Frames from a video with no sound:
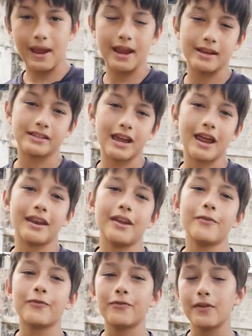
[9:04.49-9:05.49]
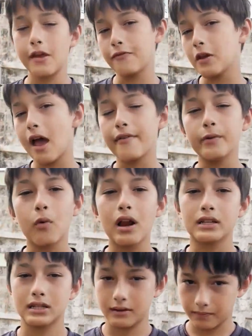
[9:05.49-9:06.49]
page. And if you haven't
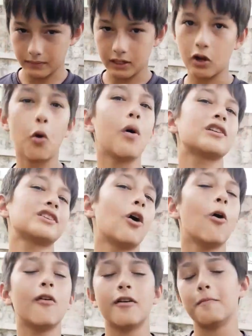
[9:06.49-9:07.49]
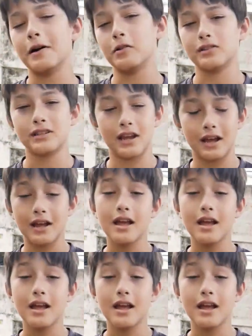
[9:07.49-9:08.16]
watched, go watch all of our posts.